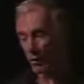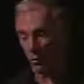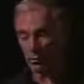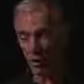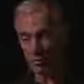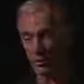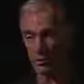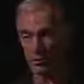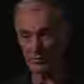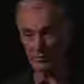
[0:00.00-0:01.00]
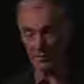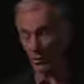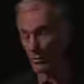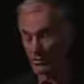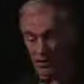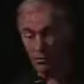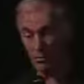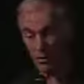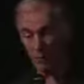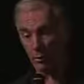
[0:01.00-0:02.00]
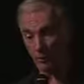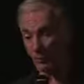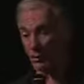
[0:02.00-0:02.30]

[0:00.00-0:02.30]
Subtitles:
very well known here, is that there were an equal number of